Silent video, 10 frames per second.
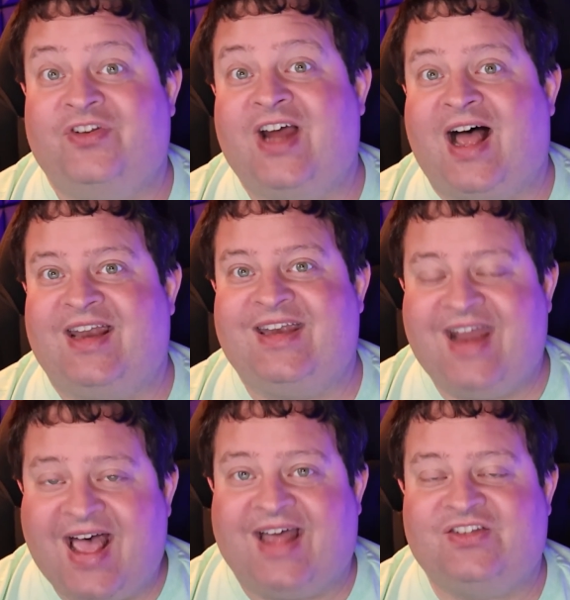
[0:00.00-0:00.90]
dot
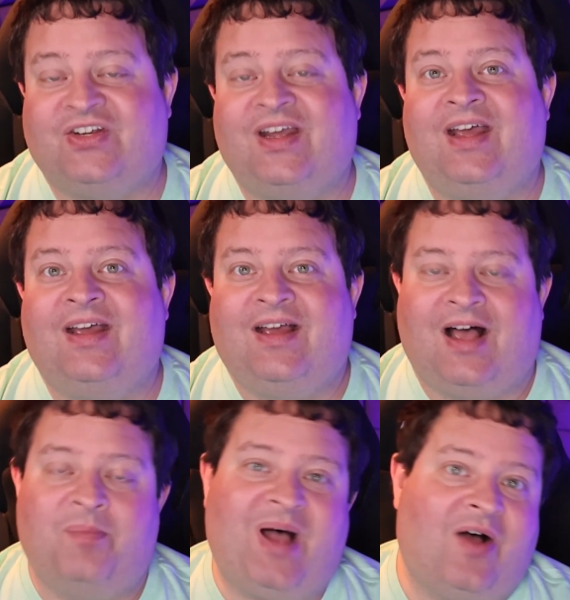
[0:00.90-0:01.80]
net
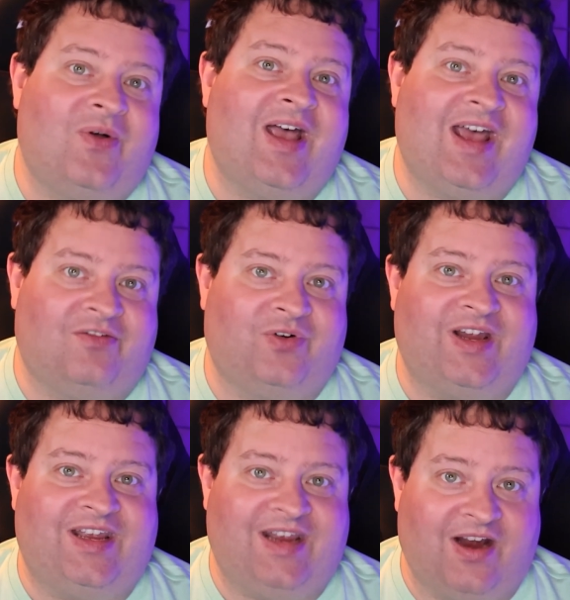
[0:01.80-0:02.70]
about every
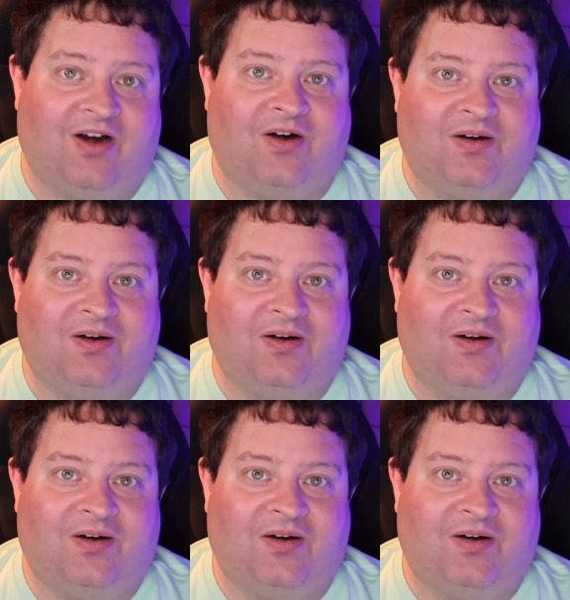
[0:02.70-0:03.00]
year.